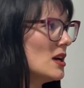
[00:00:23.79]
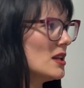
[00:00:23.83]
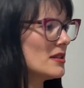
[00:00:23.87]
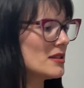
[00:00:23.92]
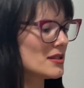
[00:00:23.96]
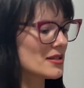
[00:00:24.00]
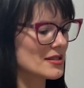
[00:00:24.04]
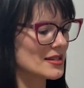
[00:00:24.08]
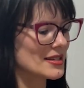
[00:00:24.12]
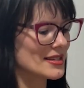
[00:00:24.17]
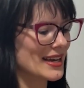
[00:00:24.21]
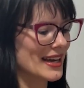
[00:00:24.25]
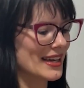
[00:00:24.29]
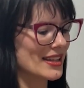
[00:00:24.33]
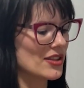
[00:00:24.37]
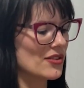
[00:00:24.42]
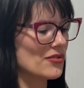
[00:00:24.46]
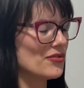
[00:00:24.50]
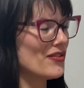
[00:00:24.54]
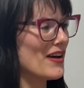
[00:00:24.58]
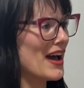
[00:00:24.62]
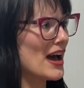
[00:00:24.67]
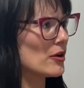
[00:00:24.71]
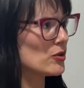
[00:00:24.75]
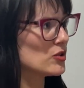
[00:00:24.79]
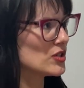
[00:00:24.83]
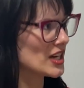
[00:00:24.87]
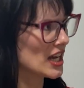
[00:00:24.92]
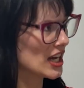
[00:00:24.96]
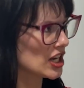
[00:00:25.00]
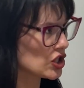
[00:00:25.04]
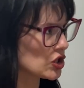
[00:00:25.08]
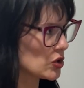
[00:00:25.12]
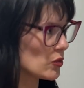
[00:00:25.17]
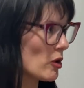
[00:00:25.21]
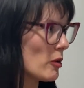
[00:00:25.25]
This is like the
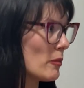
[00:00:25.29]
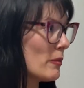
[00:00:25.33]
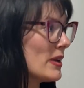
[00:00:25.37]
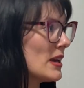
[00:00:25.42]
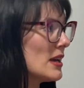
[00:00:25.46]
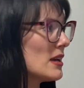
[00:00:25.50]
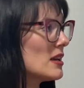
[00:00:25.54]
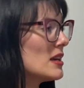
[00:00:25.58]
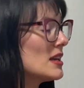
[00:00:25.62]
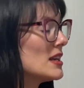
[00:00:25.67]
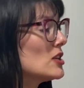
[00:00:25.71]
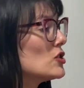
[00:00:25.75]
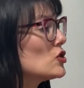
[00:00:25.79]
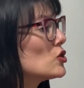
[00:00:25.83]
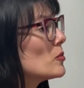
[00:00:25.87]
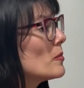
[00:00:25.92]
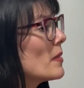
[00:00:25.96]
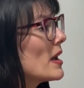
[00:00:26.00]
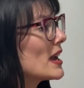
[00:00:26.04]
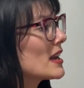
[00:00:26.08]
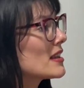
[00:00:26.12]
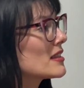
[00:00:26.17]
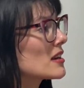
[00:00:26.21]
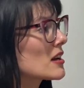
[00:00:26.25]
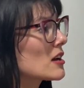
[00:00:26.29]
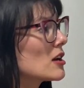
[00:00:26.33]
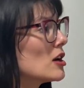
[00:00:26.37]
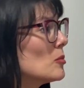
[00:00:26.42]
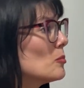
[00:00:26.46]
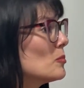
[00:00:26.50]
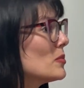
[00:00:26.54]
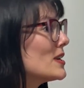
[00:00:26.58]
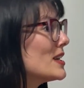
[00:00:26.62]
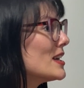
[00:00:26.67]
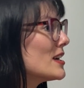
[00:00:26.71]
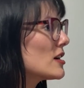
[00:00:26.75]
foundation. We need to make the
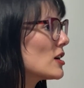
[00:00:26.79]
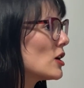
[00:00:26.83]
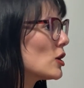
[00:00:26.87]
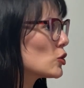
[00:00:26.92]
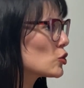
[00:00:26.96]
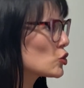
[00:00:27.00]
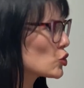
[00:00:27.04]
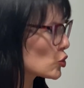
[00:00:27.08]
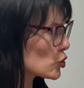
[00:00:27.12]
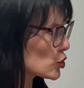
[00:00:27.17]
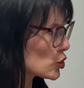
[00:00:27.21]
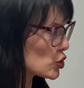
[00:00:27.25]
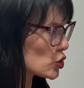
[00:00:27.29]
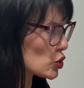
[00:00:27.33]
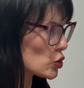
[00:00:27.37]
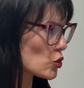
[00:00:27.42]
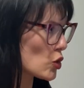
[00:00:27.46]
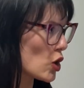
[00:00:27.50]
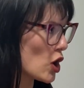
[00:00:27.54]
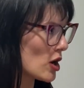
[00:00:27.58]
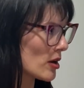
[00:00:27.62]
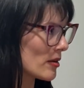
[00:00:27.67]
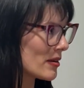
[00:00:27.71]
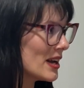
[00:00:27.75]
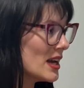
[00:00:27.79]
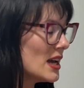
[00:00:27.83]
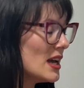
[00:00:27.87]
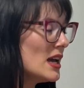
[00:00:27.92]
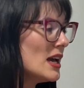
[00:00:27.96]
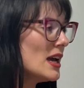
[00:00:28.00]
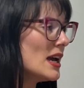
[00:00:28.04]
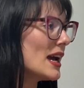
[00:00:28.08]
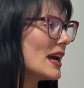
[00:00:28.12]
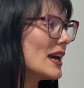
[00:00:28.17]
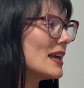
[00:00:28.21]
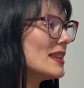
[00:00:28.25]
company culture strong.
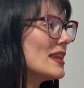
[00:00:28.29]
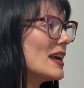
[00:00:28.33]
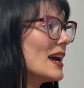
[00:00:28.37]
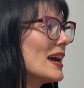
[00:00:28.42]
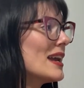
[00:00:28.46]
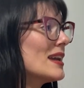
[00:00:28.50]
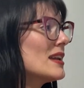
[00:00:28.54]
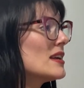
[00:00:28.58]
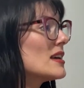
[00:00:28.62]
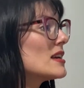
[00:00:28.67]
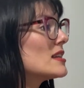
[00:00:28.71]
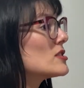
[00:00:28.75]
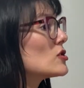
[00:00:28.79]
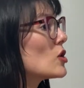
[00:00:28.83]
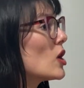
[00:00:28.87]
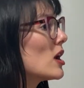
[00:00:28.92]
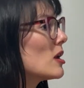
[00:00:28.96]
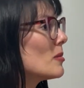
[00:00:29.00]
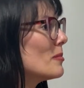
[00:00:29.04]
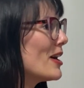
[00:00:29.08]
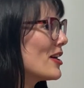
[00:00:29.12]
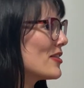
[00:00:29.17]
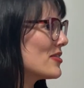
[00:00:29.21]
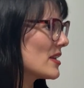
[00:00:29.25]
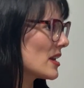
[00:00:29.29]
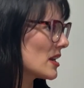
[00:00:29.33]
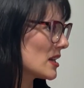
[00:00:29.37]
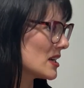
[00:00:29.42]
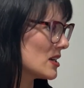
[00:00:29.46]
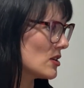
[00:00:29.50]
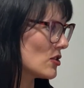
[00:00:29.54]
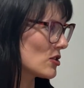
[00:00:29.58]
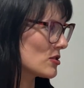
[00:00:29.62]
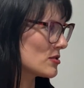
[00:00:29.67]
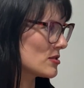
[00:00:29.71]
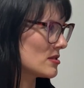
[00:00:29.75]
And then it's all about the
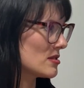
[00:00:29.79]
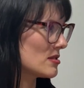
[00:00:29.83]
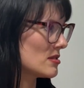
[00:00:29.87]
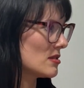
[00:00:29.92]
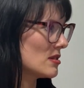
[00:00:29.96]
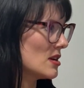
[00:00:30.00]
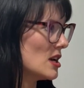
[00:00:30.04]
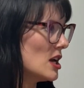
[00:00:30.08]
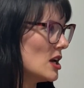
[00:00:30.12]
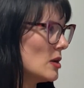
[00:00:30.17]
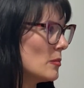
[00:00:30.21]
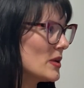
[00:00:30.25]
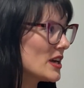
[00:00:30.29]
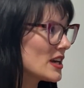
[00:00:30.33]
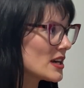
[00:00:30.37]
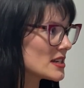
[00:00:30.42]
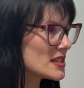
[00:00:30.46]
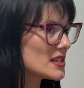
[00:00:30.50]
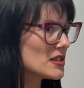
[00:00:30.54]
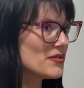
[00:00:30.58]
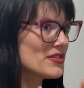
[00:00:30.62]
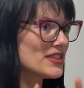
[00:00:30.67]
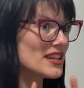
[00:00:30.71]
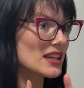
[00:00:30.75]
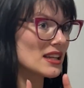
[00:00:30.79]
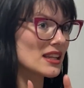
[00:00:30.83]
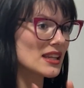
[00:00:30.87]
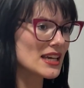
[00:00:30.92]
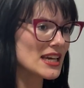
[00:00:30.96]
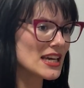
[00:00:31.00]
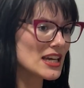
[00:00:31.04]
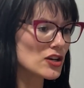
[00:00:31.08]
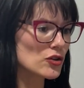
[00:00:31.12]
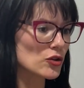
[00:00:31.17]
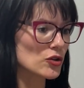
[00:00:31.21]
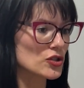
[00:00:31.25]
leaders. Because if the
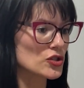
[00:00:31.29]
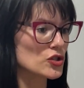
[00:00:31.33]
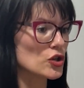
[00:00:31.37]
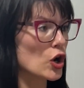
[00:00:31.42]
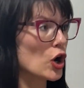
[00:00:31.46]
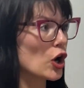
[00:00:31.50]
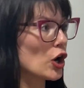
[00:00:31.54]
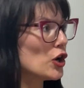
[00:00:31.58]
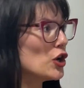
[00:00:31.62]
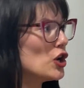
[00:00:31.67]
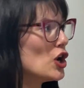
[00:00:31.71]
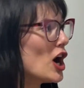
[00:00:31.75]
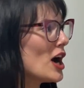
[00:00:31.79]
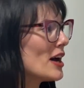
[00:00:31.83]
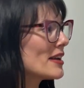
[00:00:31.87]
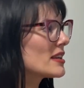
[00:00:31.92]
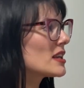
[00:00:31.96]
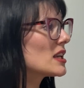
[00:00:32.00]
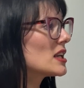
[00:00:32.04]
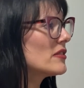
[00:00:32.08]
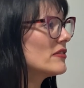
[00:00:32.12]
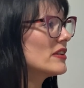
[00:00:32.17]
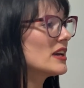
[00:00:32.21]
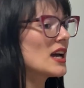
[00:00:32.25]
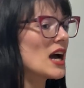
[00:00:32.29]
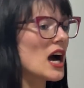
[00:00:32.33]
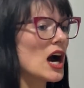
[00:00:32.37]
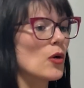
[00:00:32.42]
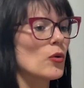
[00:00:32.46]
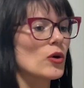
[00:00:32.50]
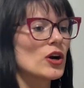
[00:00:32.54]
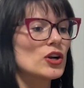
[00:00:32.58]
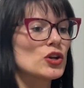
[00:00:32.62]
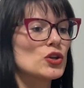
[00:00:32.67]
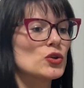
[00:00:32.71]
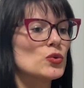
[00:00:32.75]
leaders are not living
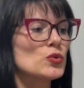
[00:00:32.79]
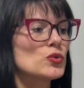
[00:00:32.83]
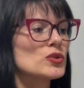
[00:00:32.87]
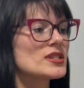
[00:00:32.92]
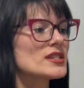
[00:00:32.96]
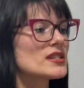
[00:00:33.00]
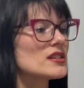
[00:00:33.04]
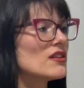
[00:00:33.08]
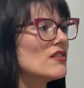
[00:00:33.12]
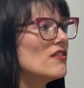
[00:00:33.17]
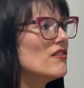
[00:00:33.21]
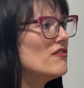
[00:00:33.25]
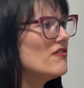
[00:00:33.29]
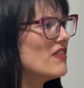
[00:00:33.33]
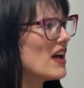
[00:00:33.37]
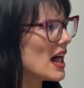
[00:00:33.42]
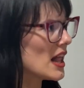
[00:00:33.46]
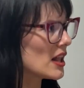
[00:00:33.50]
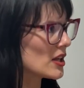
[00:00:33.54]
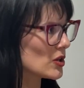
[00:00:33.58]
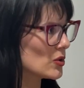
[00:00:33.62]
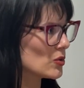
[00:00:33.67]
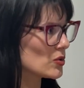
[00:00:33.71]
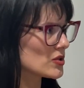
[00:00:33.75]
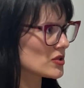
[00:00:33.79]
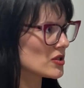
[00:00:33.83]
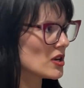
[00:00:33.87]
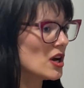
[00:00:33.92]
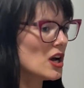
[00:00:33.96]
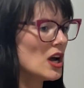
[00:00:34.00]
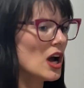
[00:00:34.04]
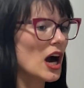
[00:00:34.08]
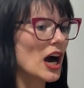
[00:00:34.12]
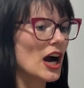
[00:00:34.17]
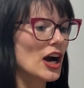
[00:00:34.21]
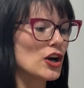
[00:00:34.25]
our newest values,
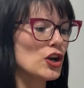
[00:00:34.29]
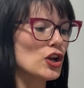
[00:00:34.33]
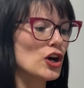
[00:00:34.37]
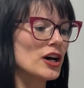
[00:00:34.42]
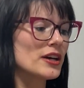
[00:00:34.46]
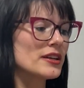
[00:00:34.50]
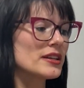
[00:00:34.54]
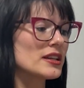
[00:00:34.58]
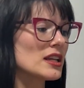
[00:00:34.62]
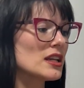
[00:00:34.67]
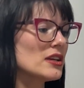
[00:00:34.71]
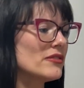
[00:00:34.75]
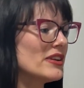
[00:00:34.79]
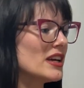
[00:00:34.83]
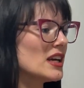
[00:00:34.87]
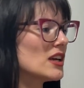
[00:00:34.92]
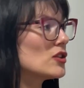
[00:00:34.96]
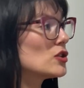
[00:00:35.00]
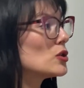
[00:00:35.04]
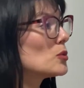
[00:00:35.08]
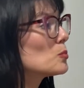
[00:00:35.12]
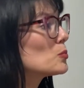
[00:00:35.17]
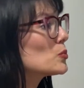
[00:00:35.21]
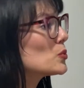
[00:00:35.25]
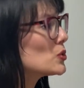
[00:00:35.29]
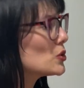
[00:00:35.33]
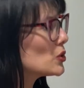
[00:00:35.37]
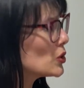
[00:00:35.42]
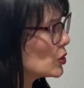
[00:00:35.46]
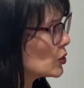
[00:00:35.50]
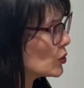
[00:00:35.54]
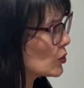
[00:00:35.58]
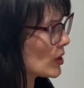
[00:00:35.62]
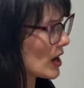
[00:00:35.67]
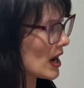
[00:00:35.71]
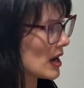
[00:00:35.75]
are not living the
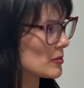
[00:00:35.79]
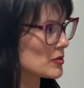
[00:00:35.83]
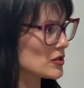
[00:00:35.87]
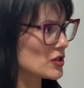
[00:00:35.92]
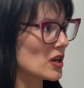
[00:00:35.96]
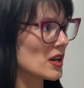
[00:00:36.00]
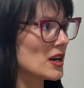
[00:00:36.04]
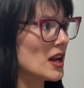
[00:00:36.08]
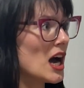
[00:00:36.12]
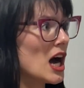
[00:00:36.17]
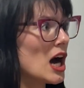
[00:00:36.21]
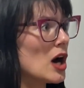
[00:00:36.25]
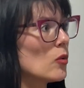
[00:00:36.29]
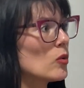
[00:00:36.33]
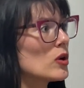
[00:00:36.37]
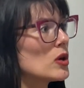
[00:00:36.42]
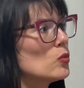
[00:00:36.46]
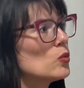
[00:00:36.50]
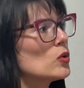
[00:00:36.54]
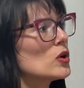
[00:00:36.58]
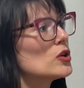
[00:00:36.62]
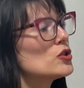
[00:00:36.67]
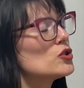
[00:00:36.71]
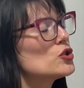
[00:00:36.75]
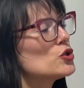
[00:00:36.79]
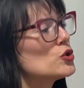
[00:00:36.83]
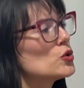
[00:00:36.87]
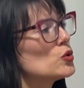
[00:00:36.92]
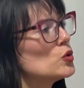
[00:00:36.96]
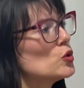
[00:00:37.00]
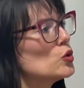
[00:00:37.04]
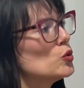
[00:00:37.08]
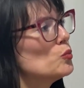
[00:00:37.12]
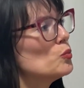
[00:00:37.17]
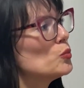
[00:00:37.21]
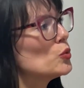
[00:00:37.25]
programs on how we want
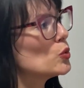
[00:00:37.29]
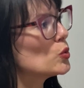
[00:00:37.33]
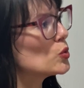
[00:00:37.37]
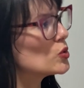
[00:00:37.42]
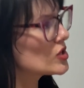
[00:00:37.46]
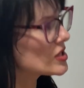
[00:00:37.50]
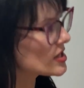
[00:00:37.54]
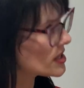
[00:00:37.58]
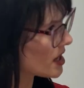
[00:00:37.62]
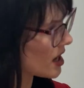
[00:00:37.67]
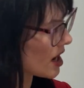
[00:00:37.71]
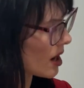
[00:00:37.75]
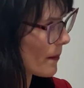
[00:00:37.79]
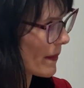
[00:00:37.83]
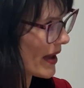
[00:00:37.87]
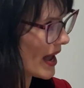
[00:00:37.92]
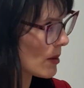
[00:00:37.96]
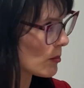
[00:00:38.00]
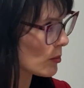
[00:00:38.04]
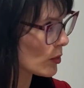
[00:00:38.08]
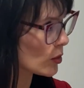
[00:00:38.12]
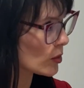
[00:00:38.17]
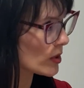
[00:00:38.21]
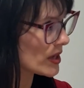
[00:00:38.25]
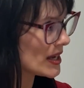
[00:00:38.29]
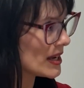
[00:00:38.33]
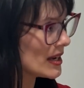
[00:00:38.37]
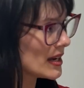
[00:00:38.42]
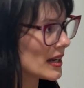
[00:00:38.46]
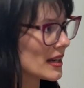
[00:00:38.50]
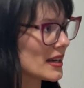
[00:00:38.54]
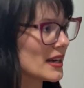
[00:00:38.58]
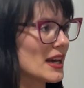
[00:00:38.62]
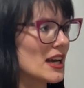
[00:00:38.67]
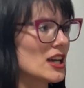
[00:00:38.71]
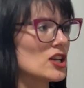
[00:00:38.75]
to boost employee
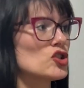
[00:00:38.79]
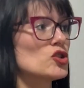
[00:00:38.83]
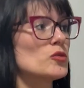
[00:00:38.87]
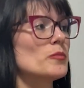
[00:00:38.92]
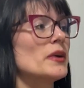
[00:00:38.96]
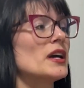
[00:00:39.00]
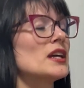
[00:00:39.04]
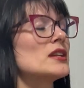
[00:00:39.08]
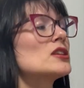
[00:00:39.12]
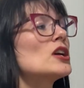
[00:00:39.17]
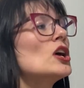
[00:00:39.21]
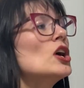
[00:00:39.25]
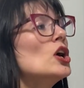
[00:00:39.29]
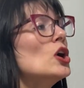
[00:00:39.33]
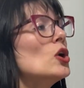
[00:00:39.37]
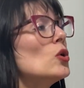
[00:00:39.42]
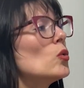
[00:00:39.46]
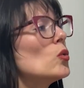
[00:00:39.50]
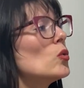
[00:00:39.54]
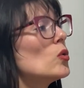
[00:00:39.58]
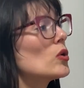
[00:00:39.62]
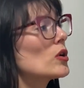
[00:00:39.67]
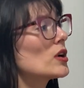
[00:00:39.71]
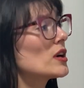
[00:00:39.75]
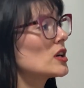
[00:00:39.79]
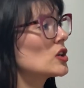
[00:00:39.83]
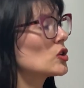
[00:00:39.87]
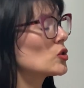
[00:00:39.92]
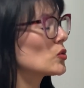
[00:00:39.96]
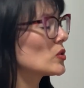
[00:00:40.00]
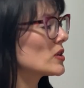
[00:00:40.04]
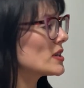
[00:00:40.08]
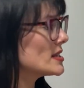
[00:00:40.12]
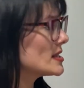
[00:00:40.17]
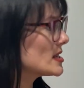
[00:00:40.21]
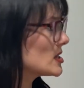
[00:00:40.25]
engagement or
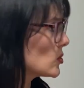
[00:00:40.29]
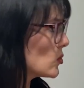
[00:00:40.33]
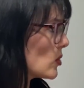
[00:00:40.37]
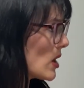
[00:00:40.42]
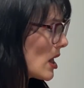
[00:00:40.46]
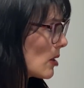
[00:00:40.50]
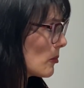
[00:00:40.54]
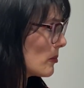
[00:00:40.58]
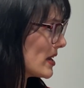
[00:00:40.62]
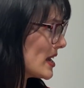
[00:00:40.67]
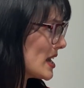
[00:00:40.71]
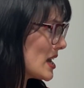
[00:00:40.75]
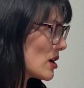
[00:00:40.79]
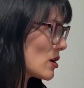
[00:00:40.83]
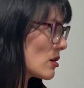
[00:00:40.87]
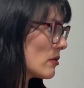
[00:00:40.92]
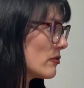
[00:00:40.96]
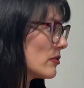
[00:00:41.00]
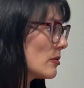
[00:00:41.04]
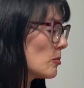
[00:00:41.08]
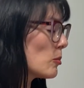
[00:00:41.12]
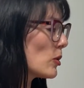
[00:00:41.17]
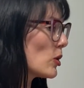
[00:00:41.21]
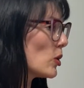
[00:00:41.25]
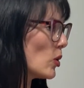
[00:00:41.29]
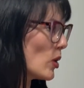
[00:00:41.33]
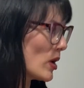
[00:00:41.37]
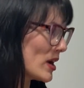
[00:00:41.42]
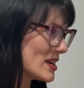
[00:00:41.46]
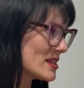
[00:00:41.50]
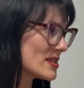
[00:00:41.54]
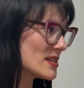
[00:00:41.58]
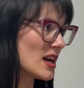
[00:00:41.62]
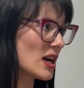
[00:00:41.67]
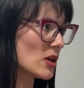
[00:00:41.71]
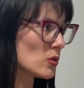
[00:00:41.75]
increase the well-being of
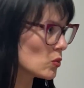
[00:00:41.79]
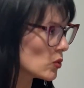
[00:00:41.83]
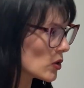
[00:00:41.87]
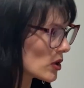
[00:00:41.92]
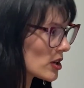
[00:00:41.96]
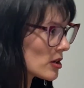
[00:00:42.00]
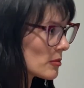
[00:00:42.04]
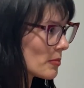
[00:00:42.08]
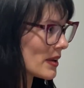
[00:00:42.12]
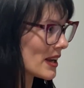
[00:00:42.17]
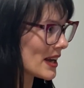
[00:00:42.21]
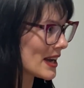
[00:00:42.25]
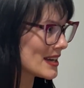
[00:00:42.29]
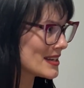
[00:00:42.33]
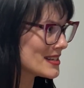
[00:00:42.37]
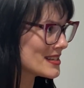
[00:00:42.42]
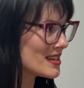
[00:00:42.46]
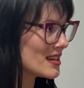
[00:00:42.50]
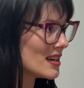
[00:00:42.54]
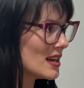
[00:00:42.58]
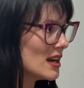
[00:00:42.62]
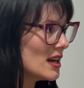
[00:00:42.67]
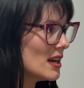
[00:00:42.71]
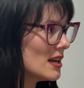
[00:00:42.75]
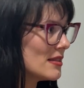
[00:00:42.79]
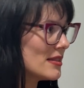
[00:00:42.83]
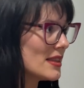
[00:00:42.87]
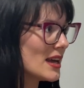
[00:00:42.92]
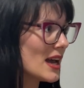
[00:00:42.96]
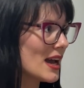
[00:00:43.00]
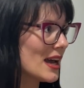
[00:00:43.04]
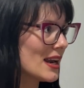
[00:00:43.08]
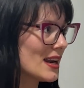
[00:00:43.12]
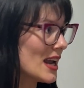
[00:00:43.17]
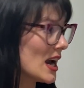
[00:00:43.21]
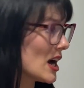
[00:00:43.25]
employees at workplace,
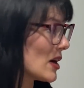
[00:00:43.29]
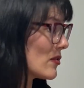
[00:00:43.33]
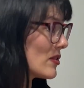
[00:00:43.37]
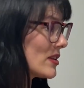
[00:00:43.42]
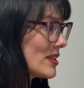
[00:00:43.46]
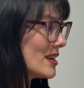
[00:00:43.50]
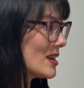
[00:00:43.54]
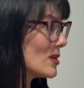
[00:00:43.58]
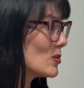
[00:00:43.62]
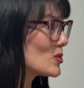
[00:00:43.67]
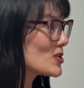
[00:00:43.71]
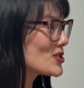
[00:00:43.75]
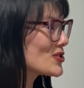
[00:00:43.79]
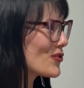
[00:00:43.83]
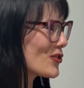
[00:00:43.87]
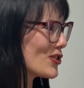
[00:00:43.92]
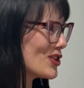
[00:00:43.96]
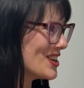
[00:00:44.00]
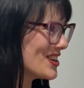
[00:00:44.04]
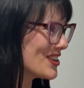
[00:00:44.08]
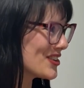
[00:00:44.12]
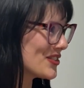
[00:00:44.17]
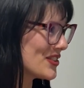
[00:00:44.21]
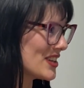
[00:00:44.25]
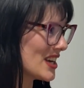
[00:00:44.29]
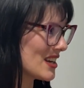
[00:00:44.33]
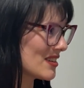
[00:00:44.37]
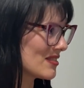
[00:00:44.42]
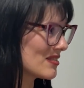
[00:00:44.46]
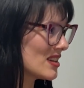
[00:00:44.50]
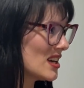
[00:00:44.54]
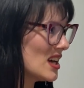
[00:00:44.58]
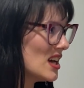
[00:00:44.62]
then everything was for nothing.